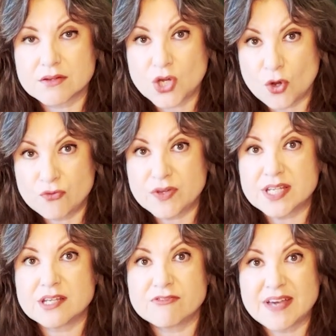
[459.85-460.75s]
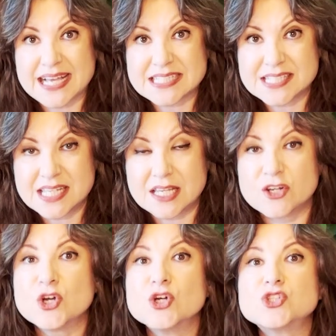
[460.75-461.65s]
COVID
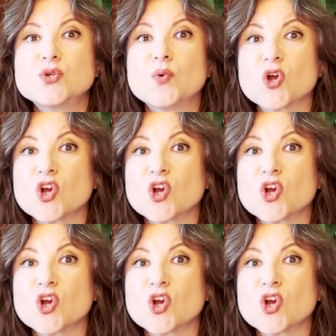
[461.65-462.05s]
vaccine to